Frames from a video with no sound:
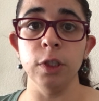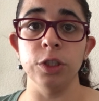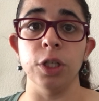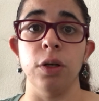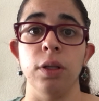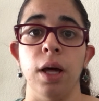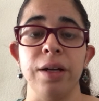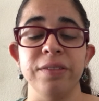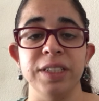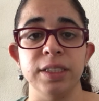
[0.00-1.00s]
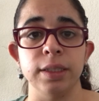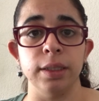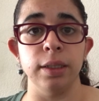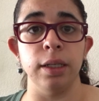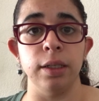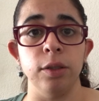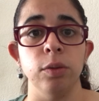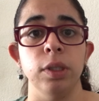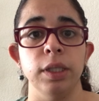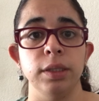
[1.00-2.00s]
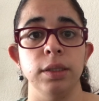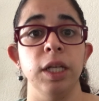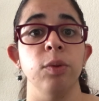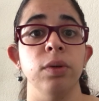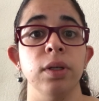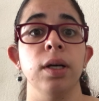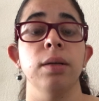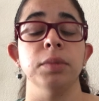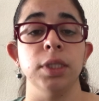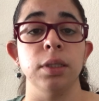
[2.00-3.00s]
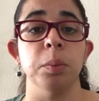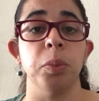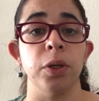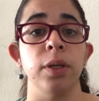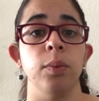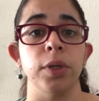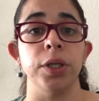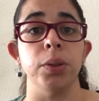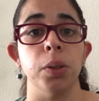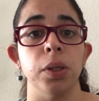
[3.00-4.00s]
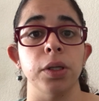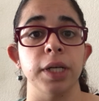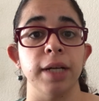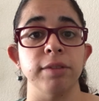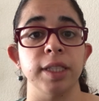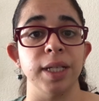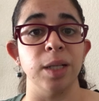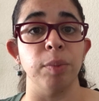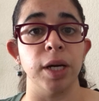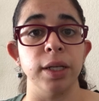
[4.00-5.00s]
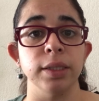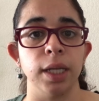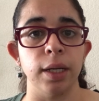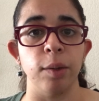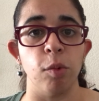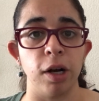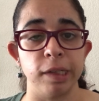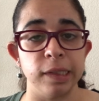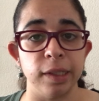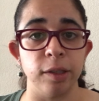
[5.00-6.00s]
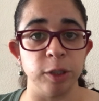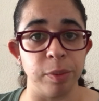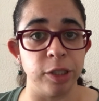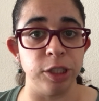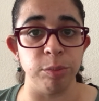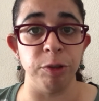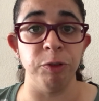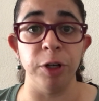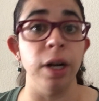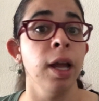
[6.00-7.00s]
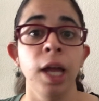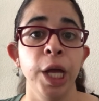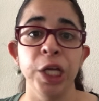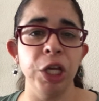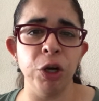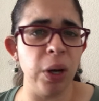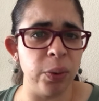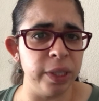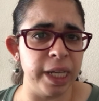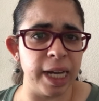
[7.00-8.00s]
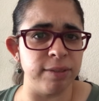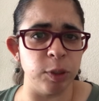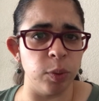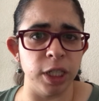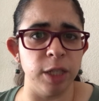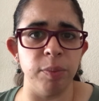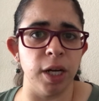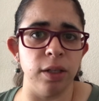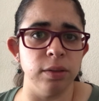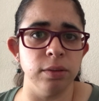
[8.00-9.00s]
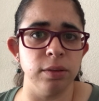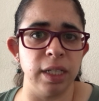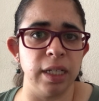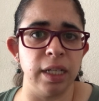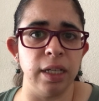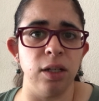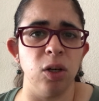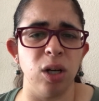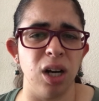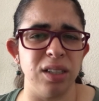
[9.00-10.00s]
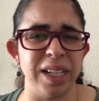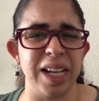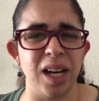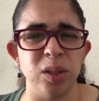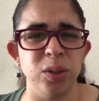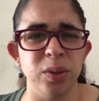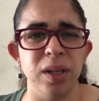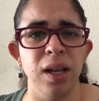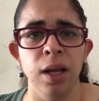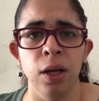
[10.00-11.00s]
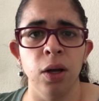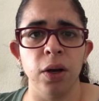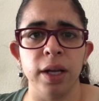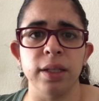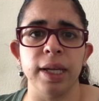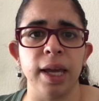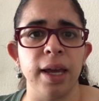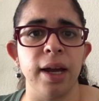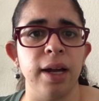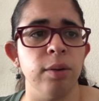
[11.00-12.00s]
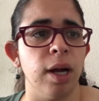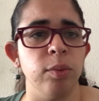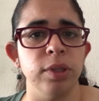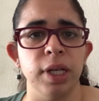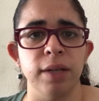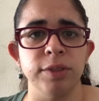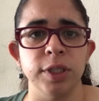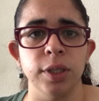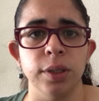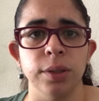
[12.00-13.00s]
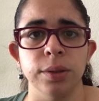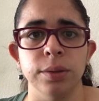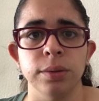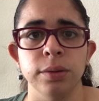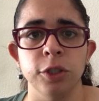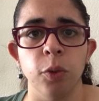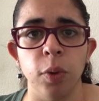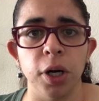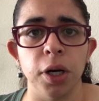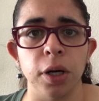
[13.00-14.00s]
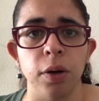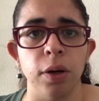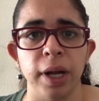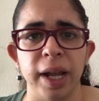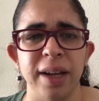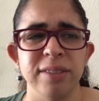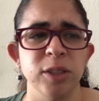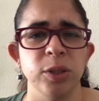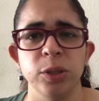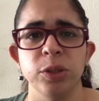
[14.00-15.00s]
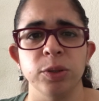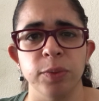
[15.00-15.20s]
So a lot of this, it will come to the point where you no longer have to think about it. It's kind of like walking, like I was mentioning before. You don't really have to worry about thinking, oh God, like hey, I really have to go to work, or hey, I have to go to use the